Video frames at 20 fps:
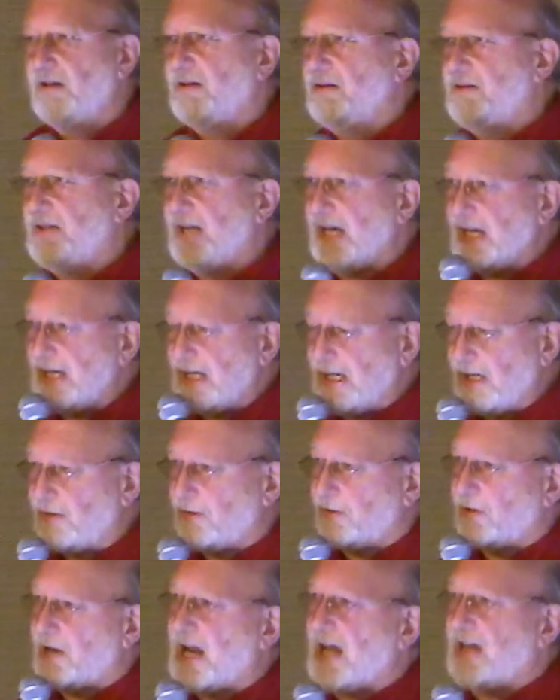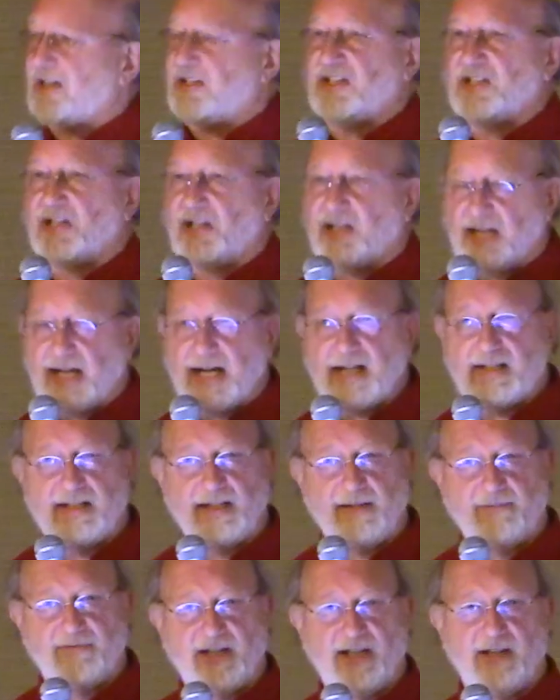they interact
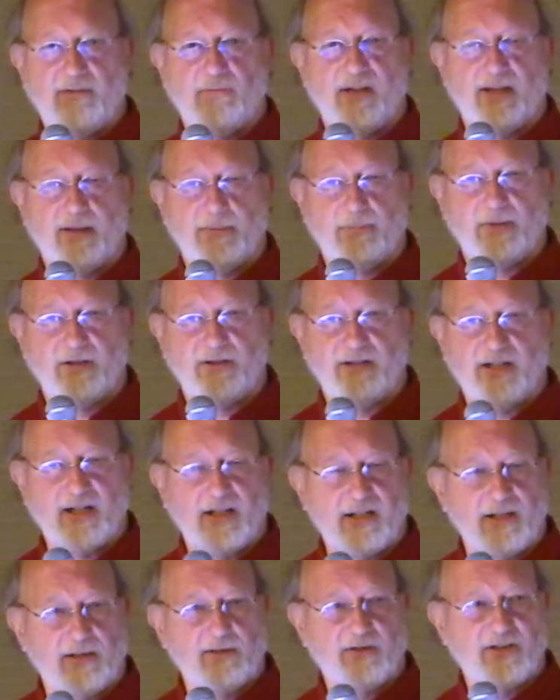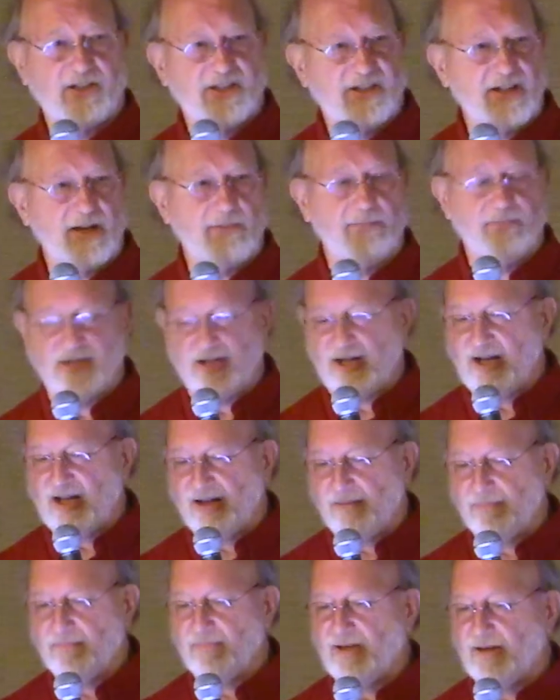selectively with a particular
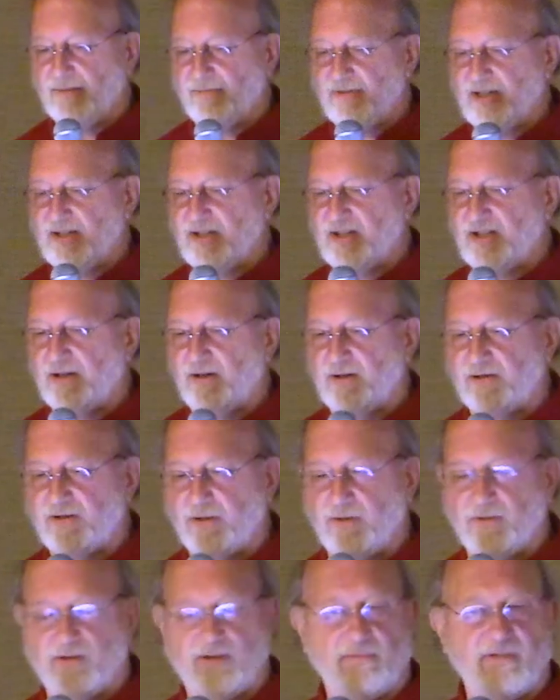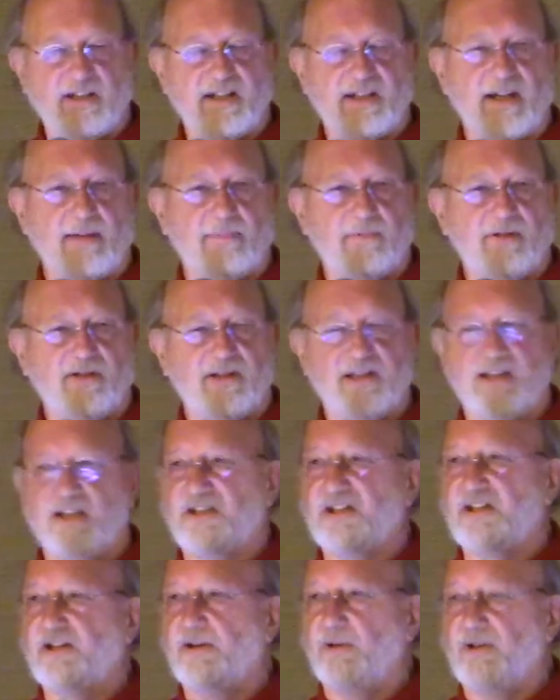subtype of these serotonin receptors
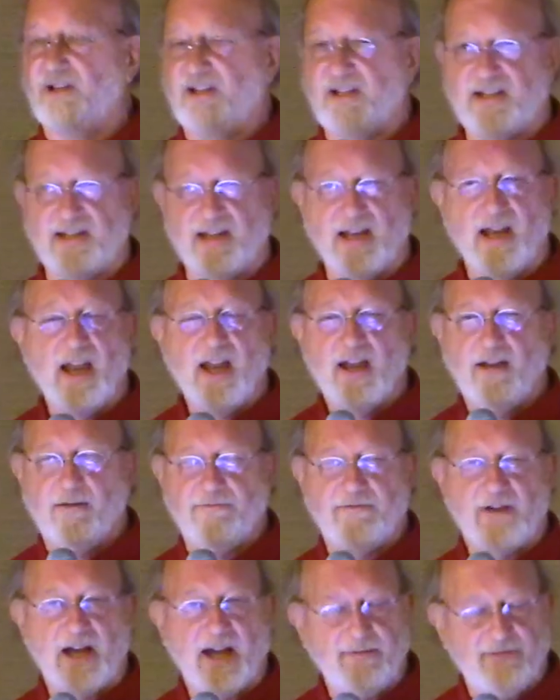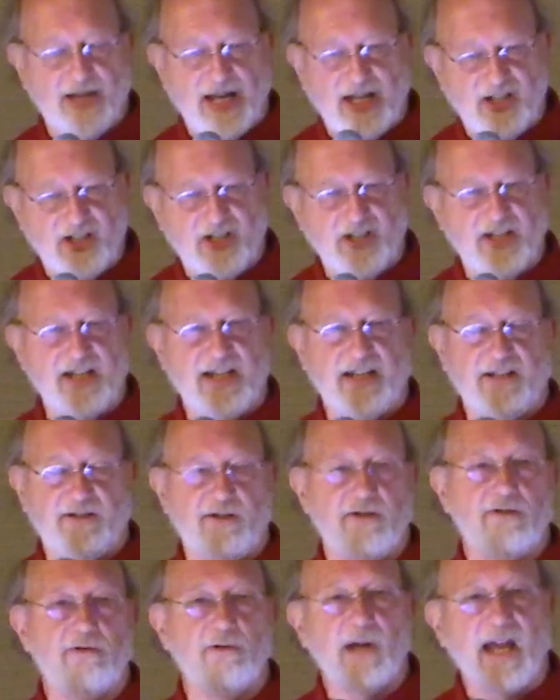that's known as the
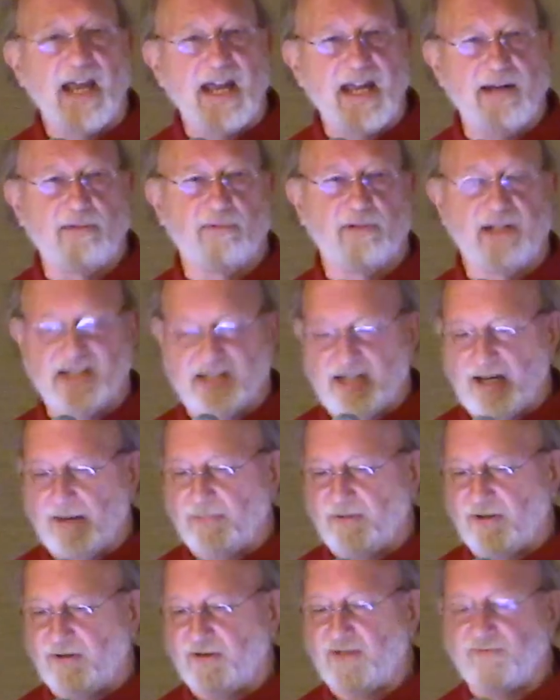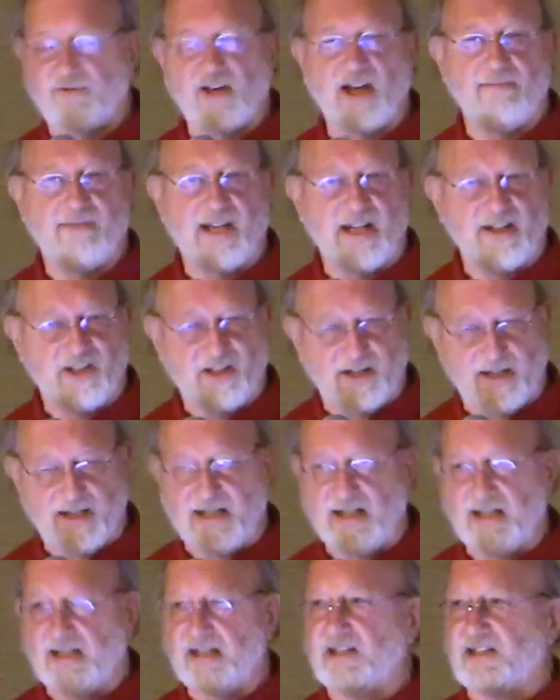5-HT2A receptors.
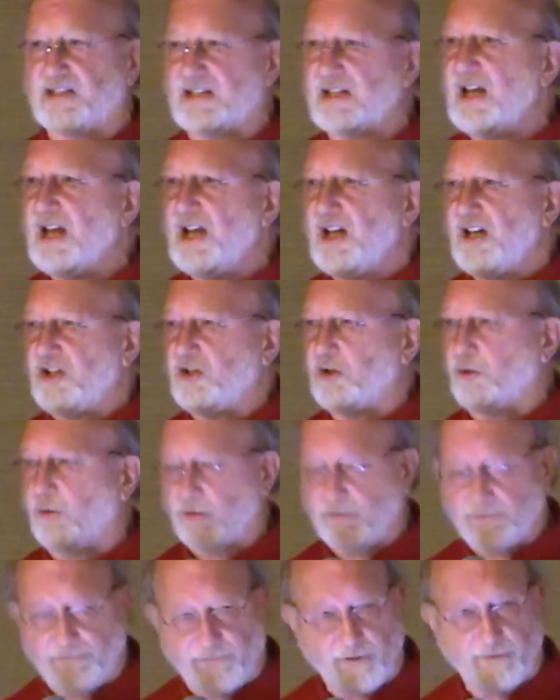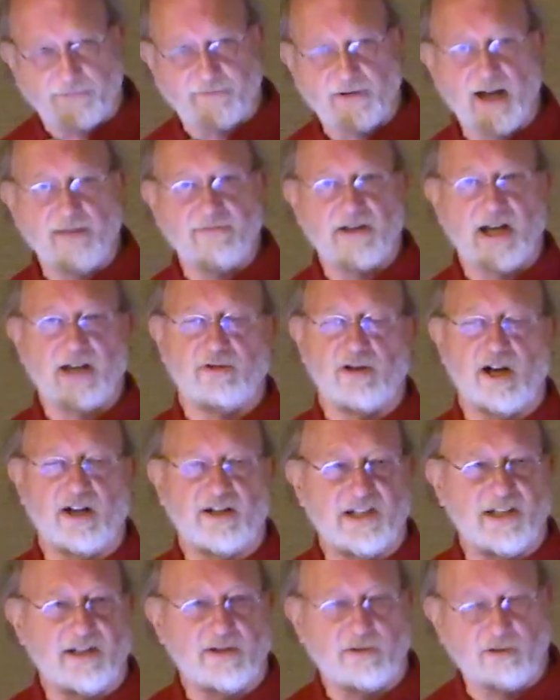5-HT is short for
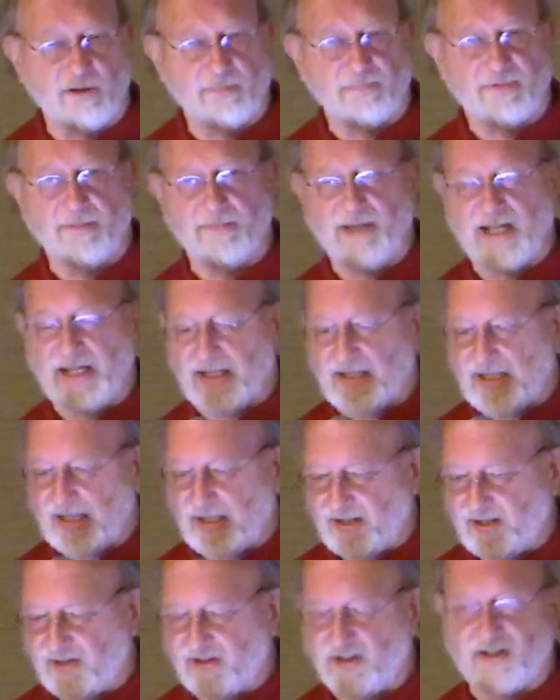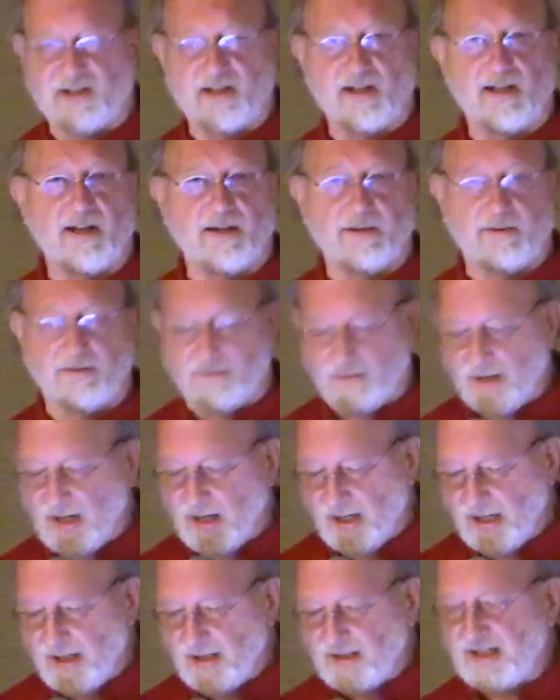5-hydroxytryptamine. That's just another
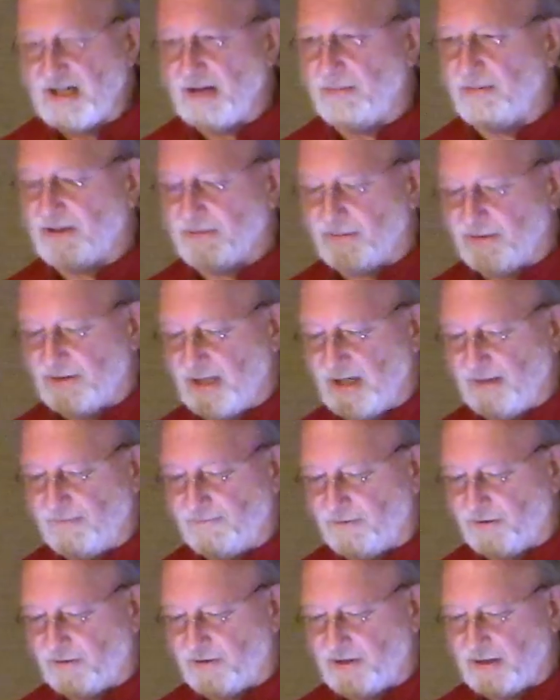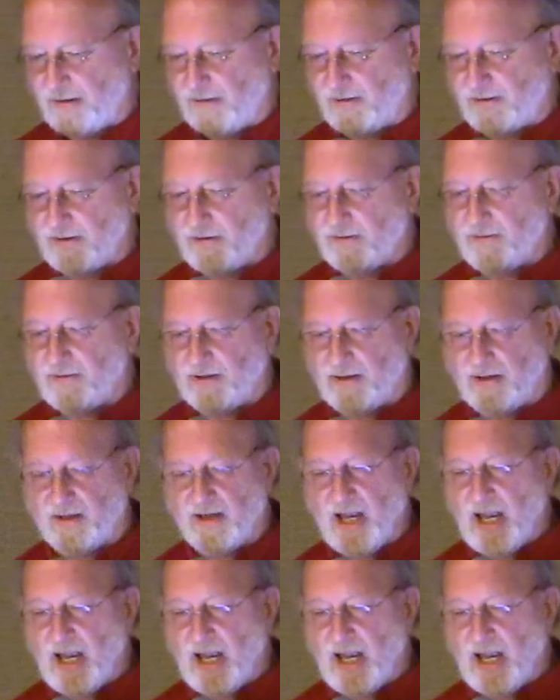chemical name for serotonin.